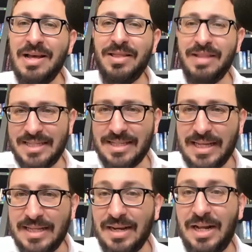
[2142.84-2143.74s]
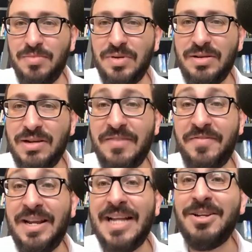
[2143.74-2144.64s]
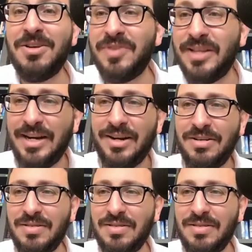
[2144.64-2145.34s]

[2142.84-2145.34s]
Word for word: That's the Talmud. And if it ended over there,